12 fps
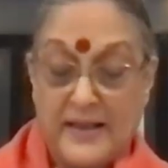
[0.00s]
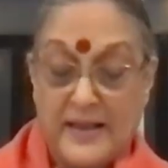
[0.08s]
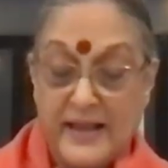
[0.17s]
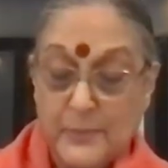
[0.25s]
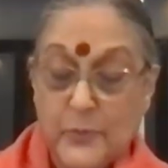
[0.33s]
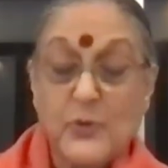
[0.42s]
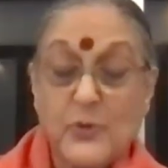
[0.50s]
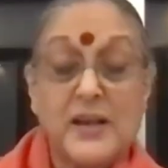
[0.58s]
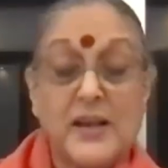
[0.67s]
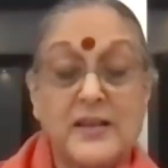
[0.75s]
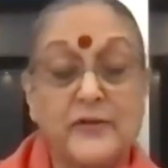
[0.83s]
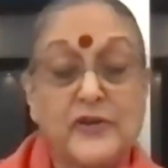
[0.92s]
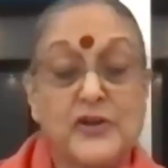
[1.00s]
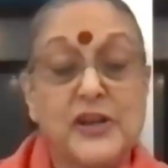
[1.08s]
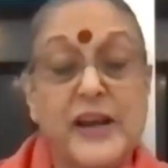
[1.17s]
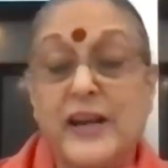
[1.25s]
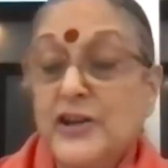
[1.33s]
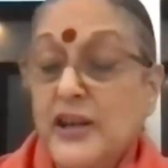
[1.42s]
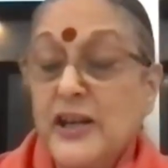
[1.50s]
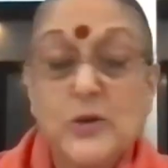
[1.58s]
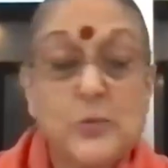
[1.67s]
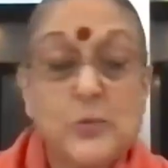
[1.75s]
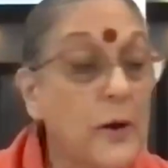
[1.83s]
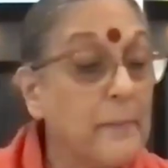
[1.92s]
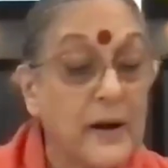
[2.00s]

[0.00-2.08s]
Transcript: This process of change is what